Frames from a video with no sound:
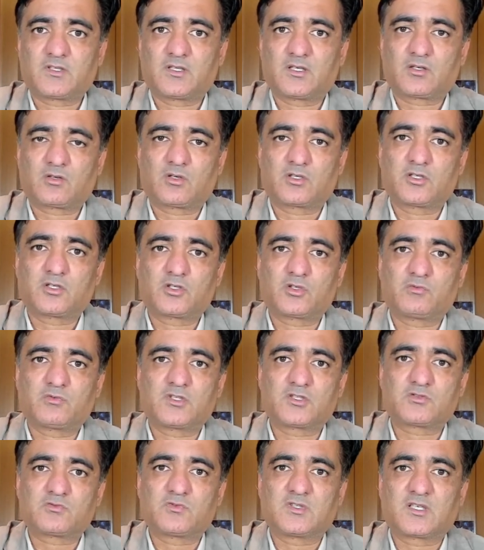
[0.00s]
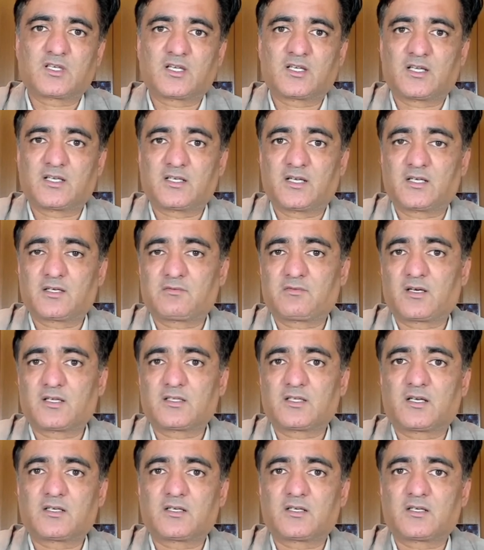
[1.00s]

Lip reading: according to which we can identify the